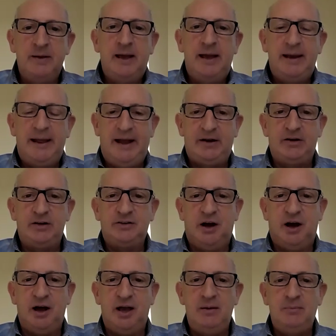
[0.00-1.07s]
And
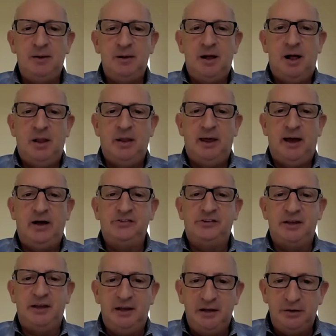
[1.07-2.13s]
Airadigm allows
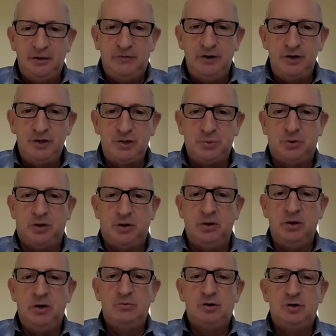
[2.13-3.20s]
the
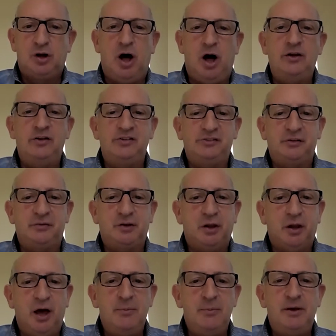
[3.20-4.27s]
individual, regardless of
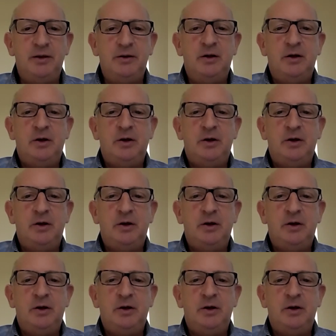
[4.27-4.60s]
climate